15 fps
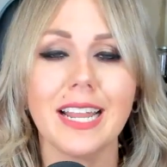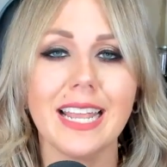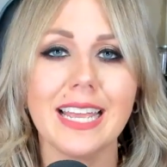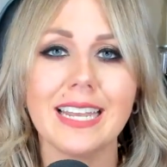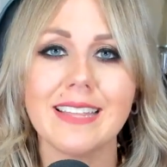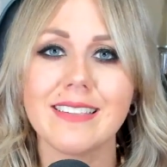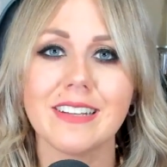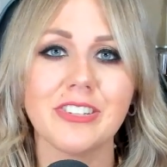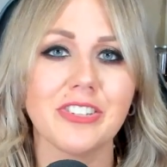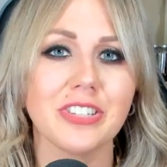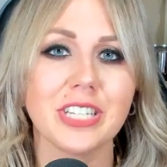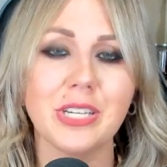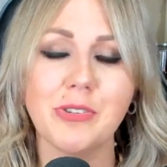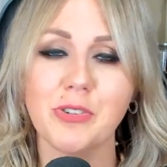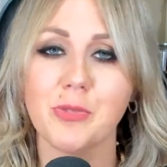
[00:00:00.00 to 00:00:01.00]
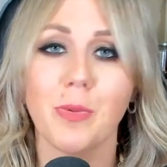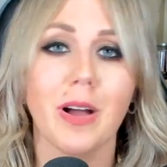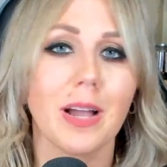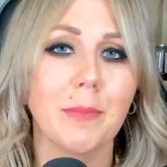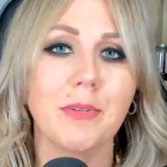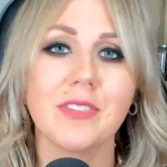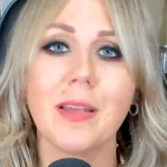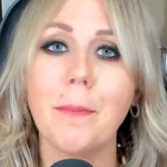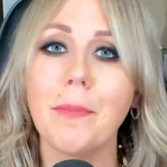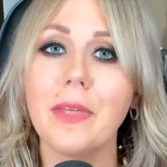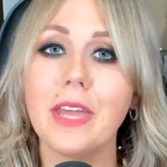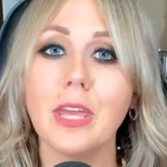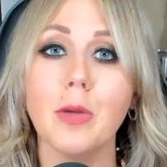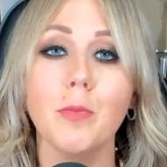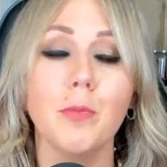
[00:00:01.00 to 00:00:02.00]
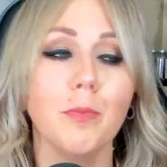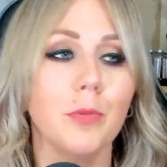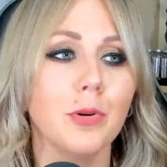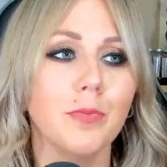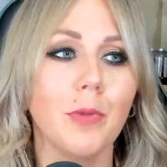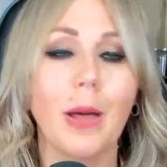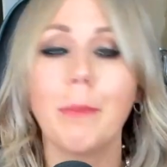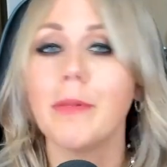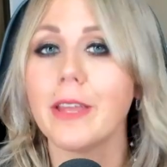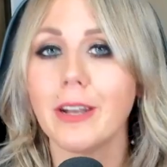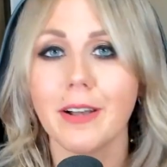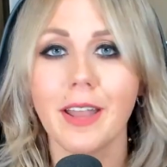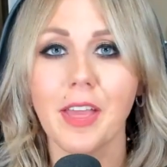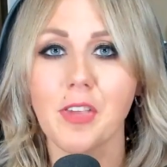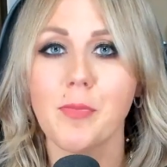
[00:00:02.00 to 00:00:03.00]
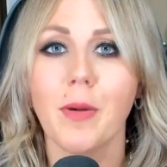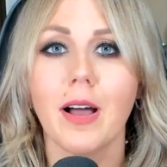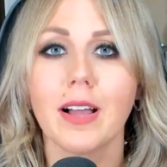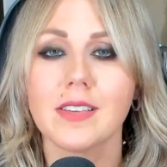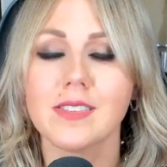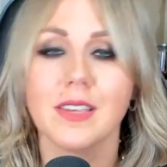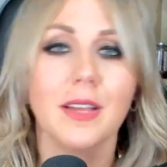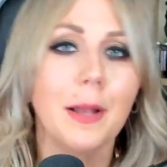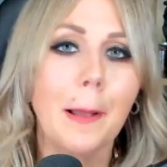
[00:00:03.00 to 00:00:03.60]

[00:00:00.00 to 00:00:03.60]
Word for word: And essentially, you just walk up to something. You, well, I'm playing on Xbox.